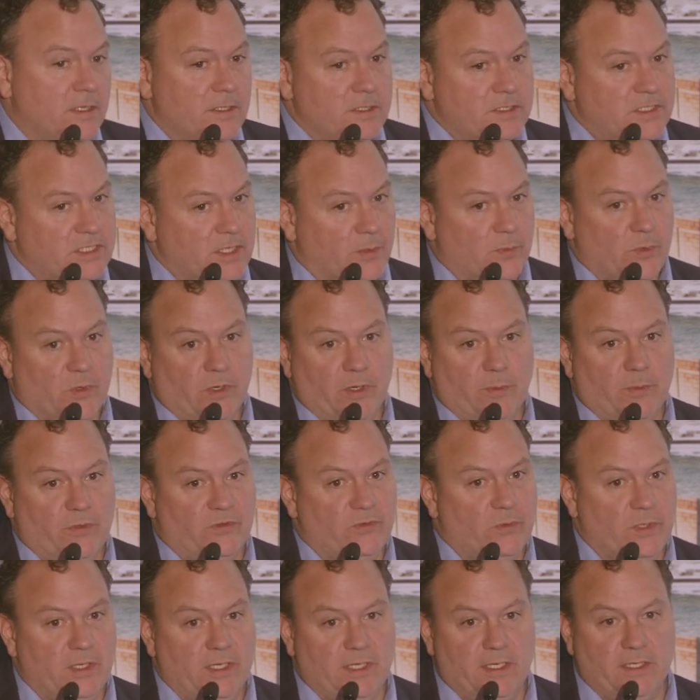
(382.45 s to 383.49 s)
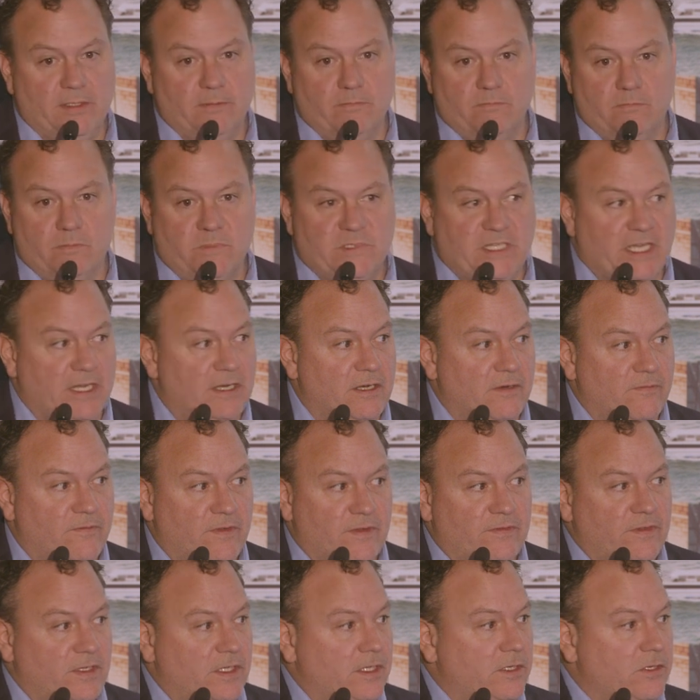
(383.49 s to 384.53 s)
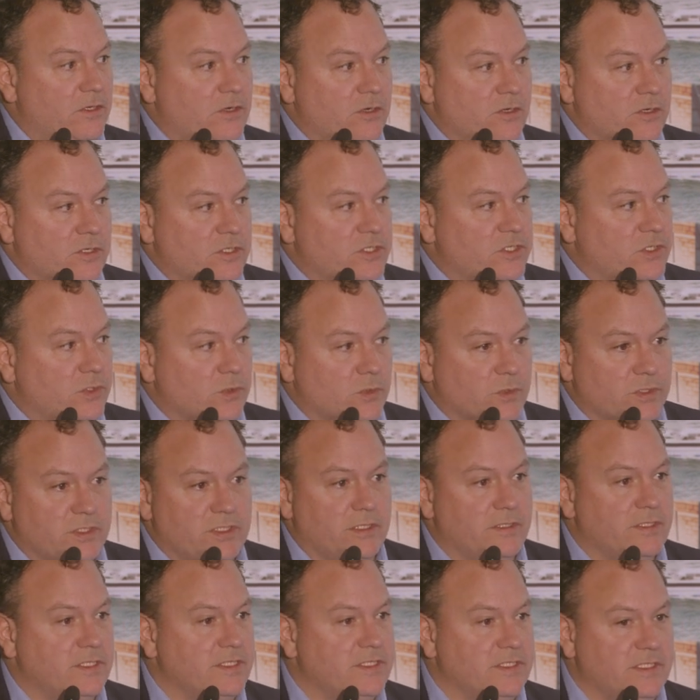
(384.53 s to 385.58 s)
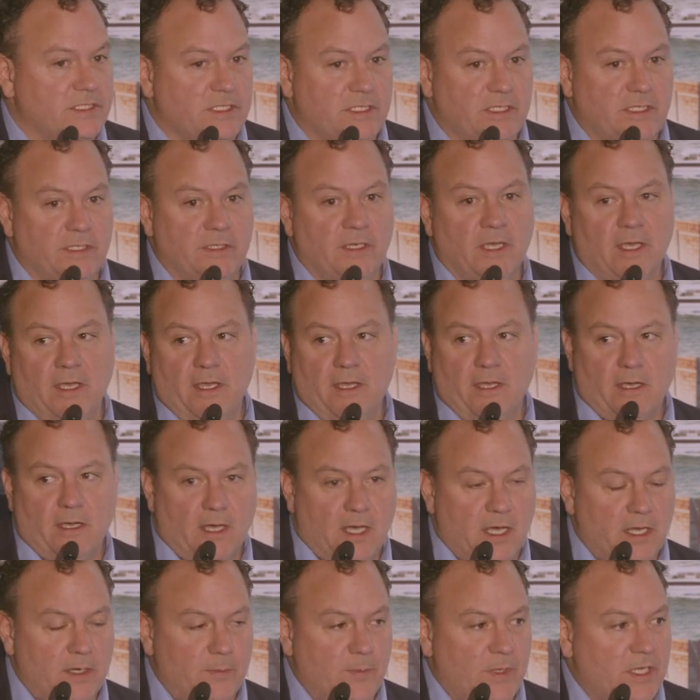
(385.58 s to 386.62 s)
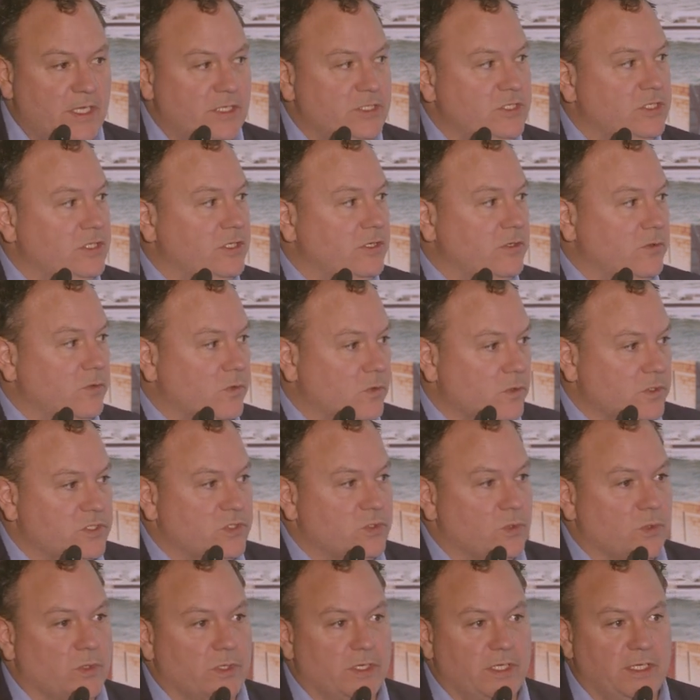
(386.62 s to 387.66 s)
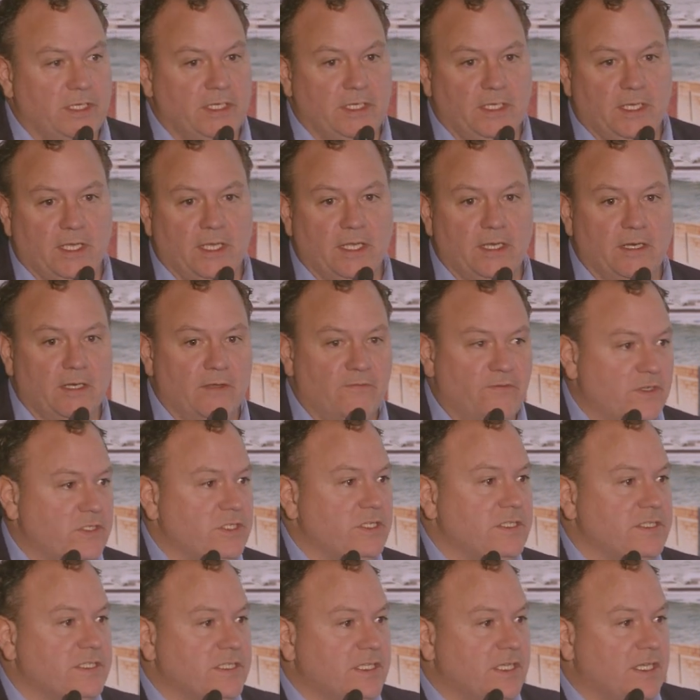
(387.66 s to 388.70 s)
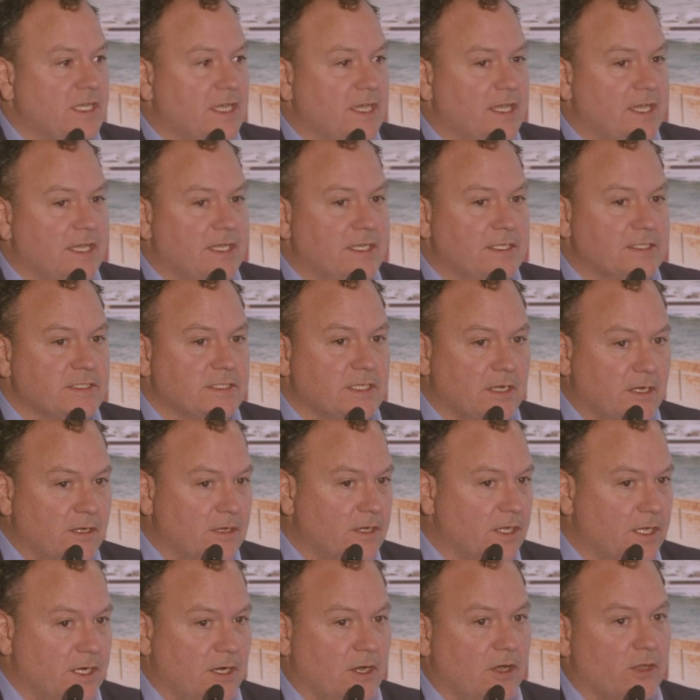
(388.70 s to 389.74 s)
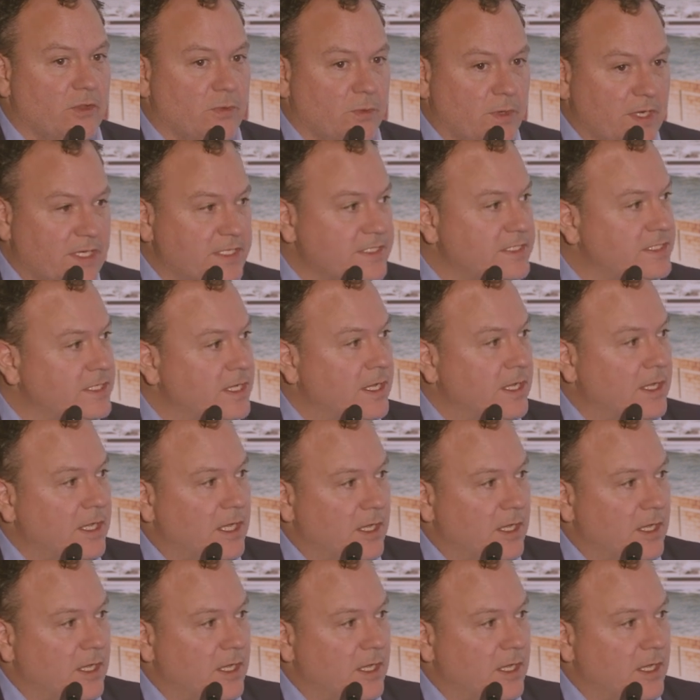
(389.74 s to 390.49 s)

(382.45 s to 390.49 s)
Somewhere between 10 and 15 years, you will start to see automation and ore sorting and efficiency gains and all the rest